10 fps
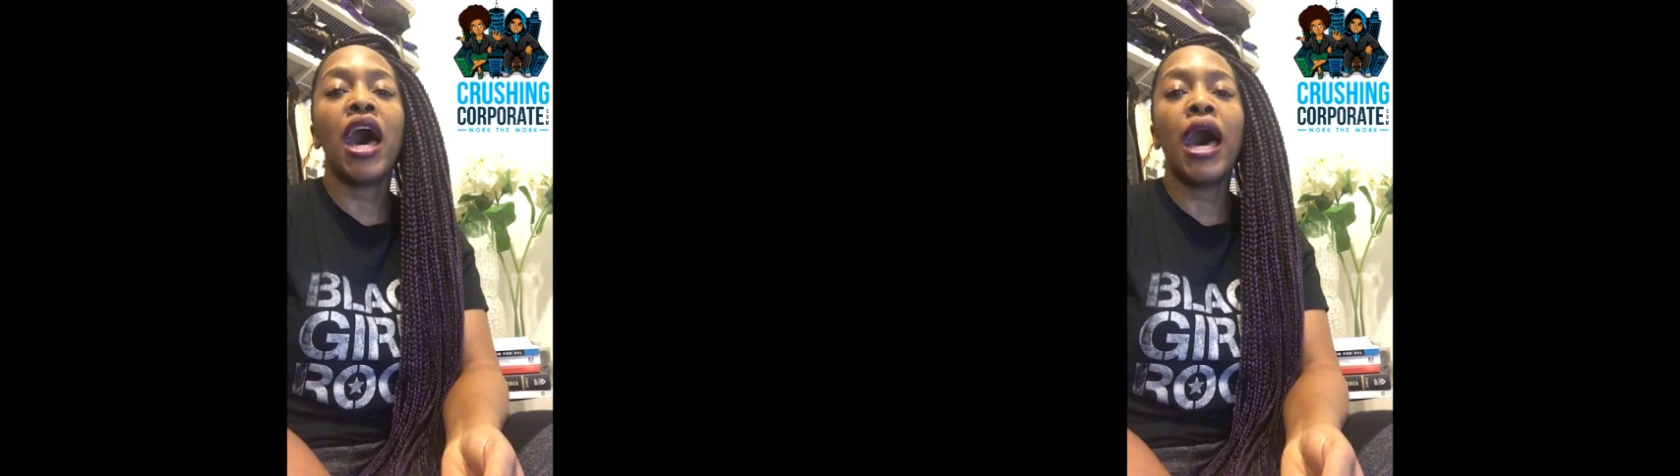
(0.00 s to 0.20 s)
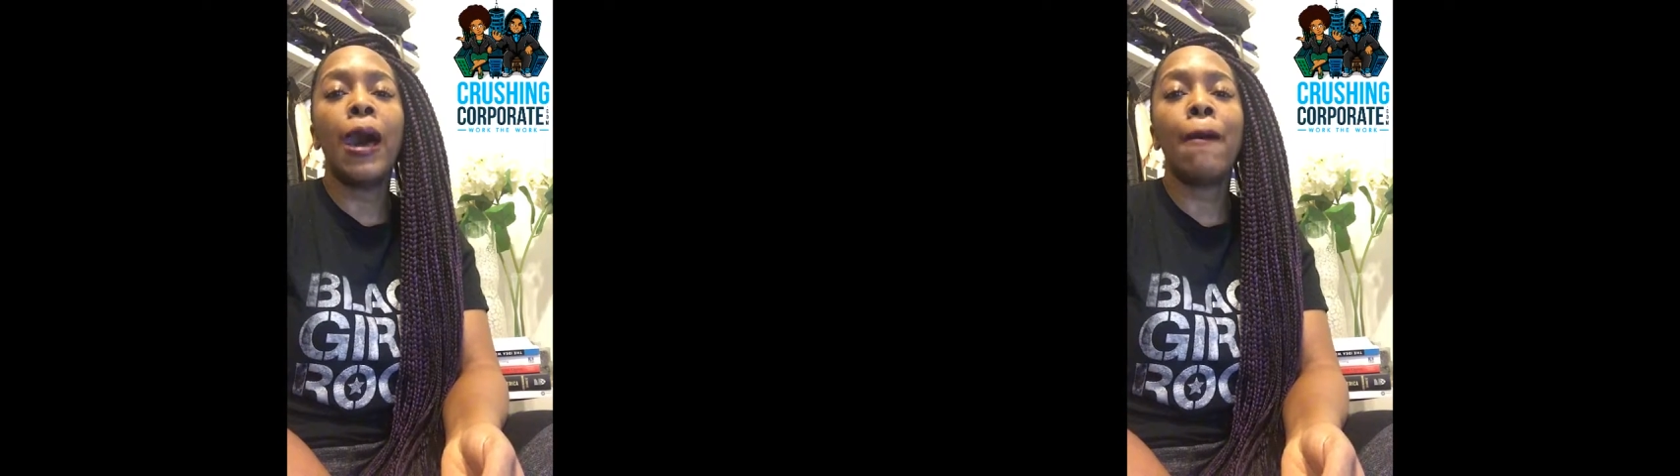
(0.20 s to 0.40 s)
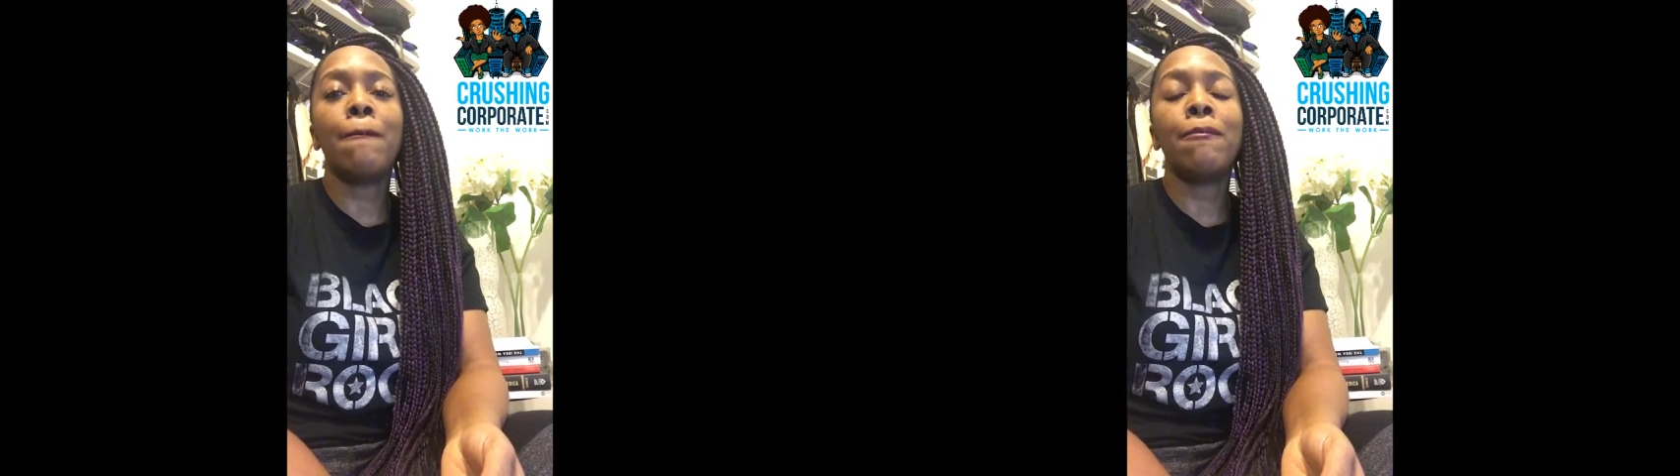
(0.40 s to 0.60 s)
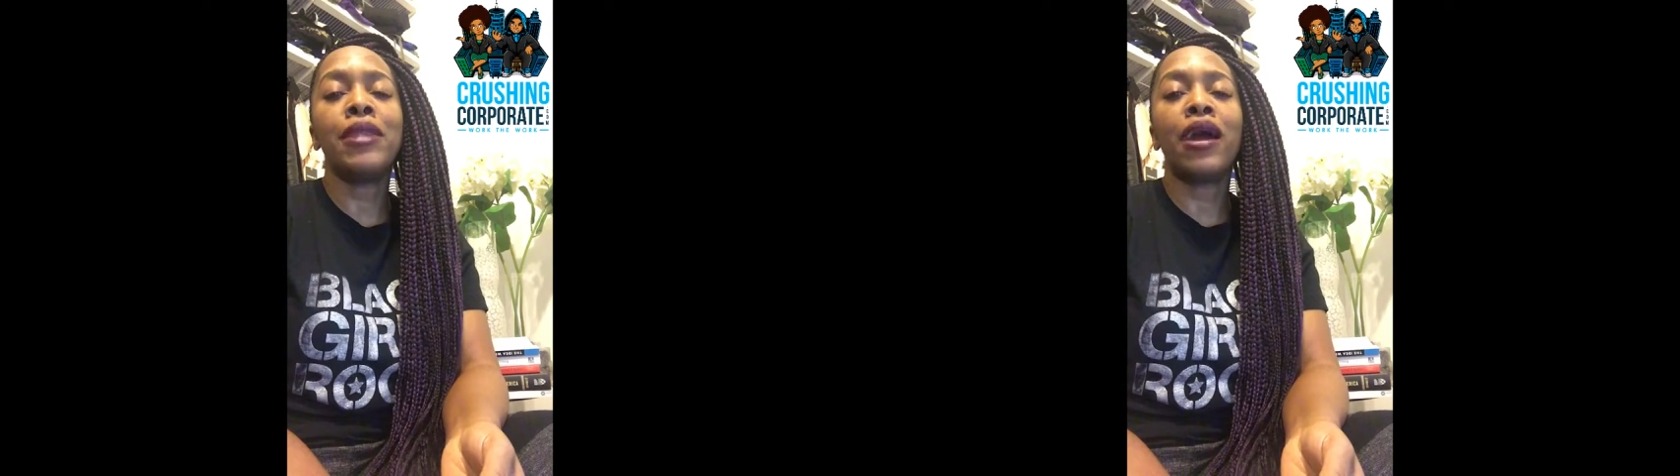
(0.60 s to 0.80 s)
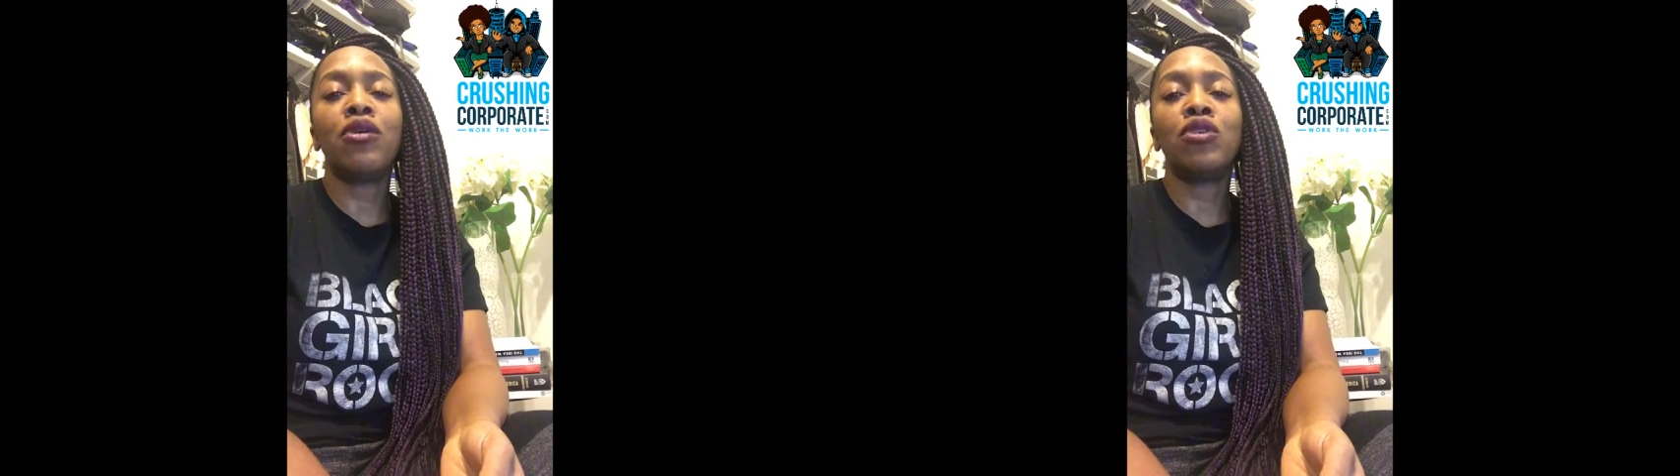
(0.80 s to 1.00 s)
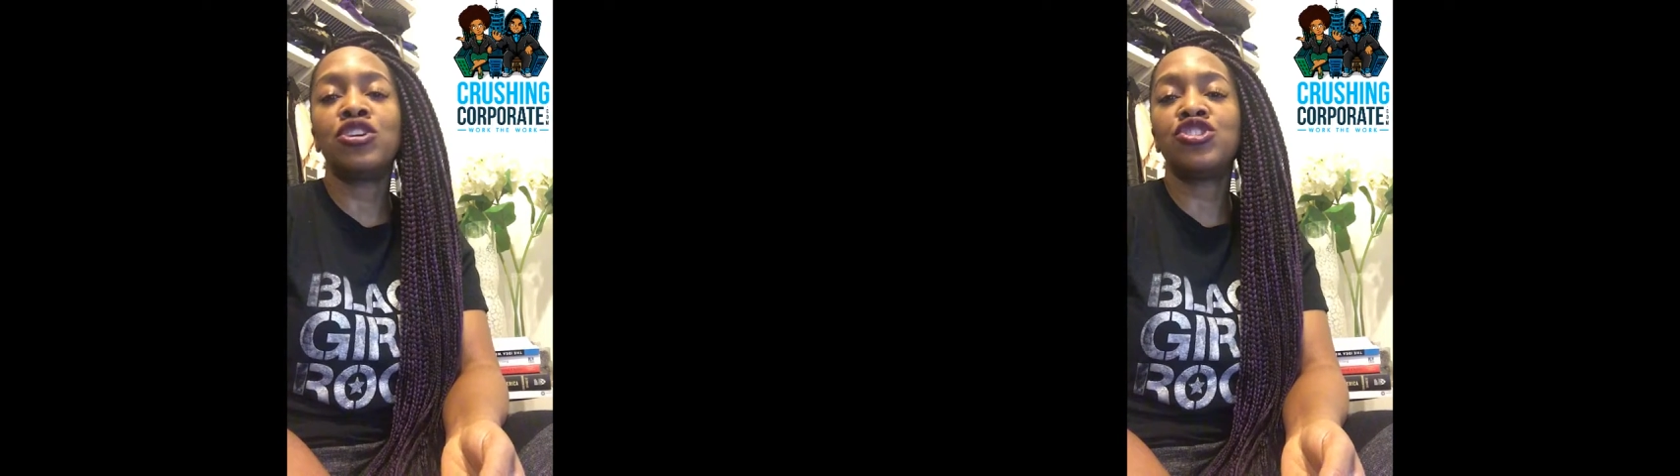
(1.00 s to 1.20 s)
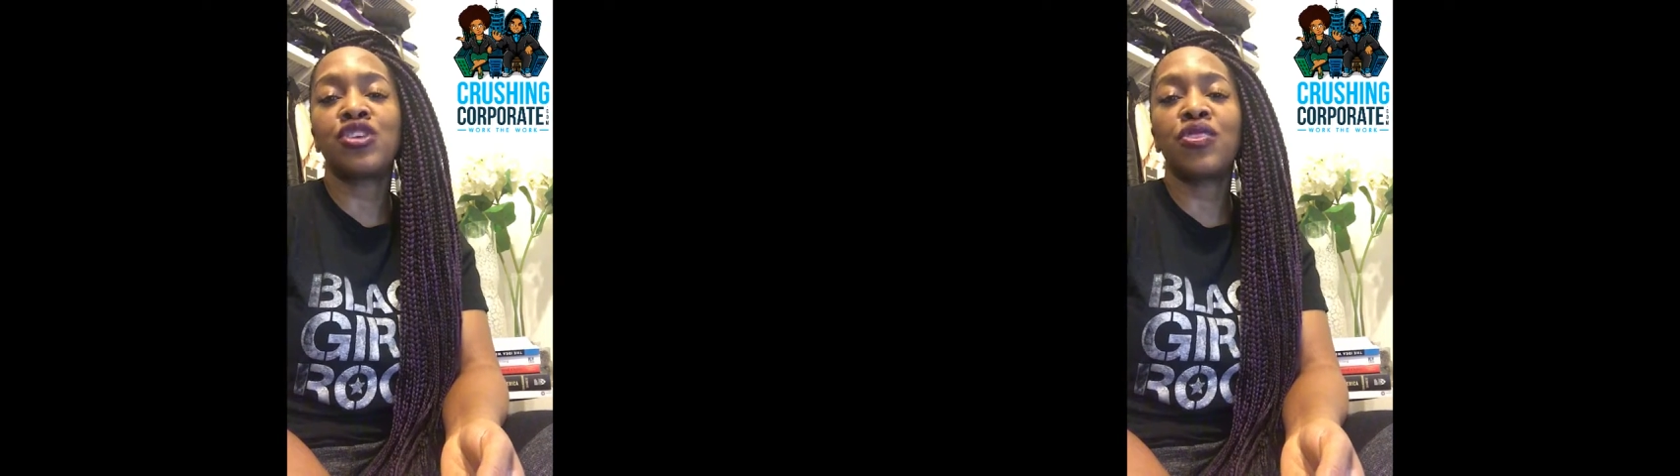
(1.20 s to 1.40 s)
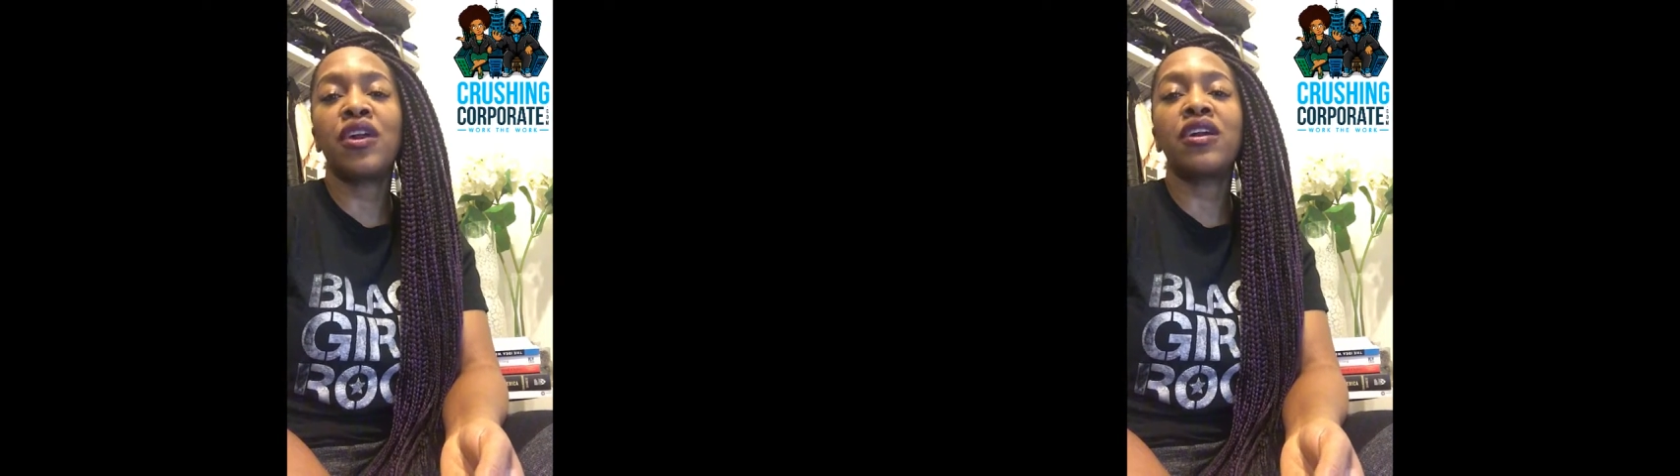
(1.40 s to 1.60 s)
Now, what you
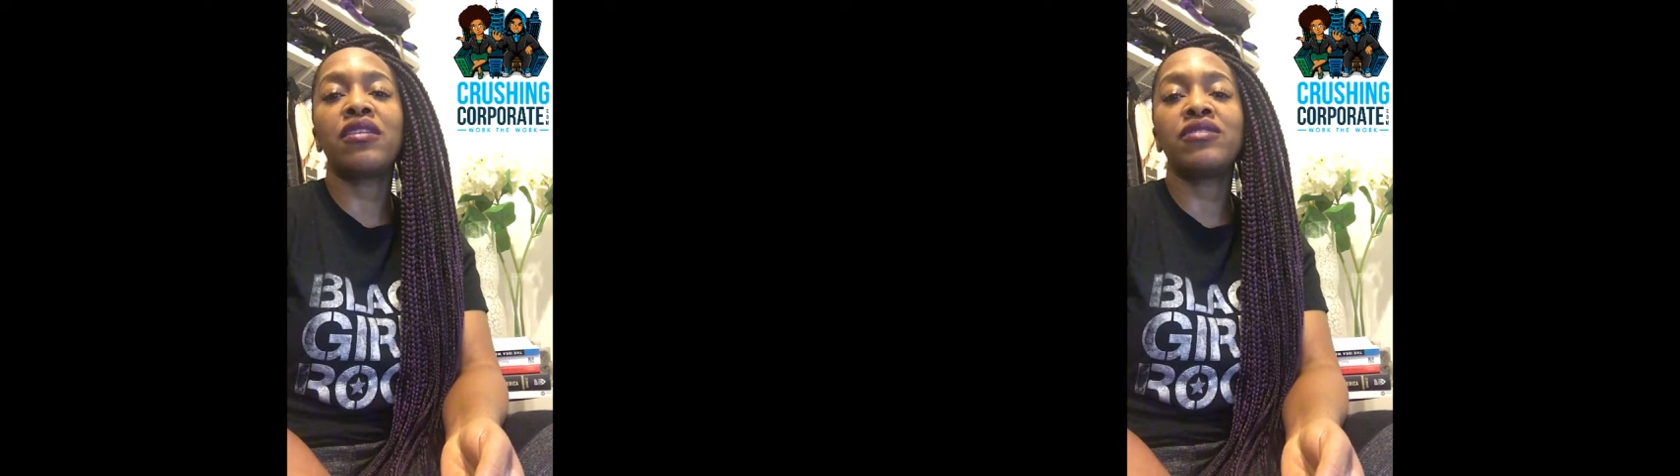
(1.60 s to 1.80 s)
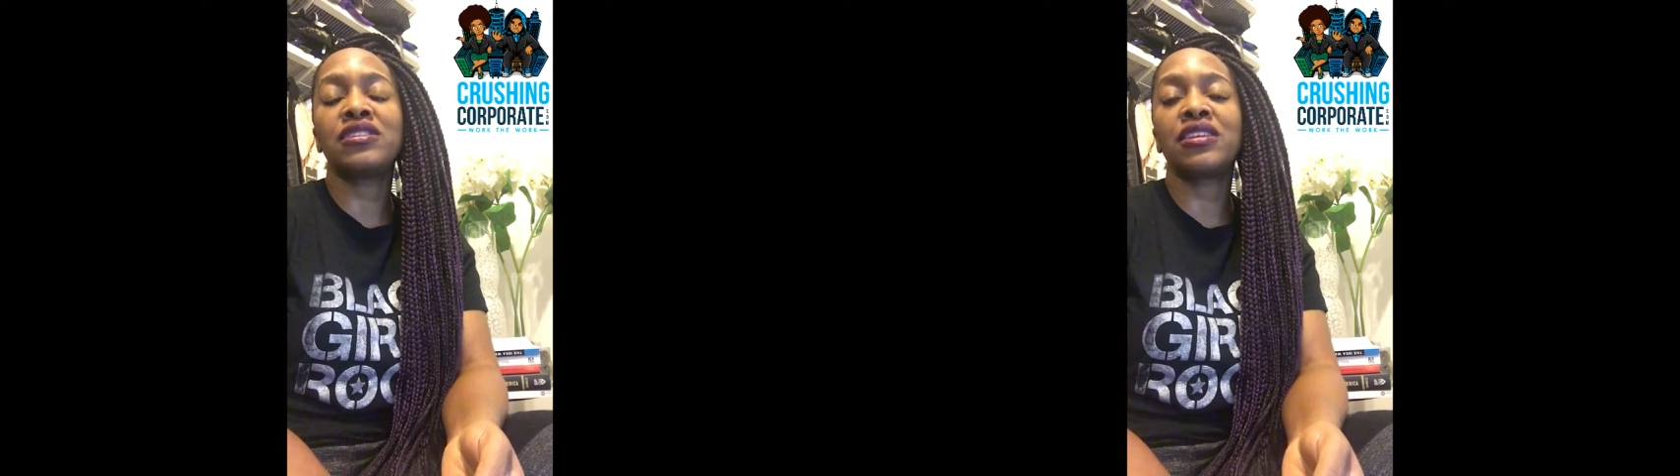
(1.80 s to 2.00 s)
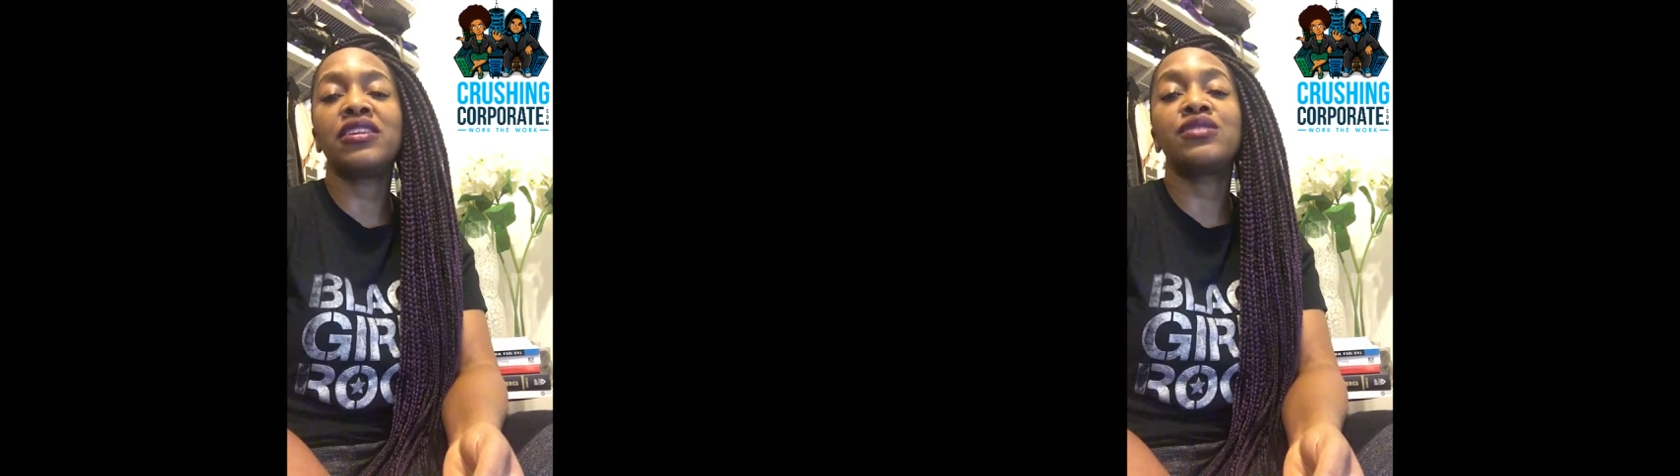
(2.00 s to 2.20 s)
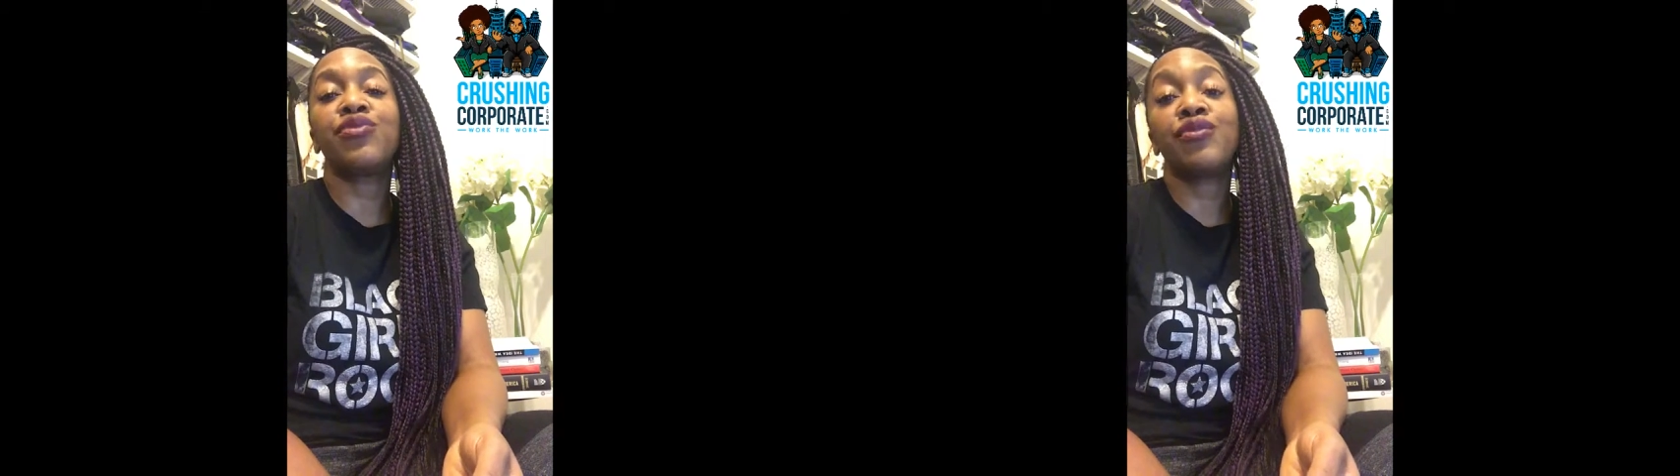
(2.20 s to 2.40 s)
should think of is at least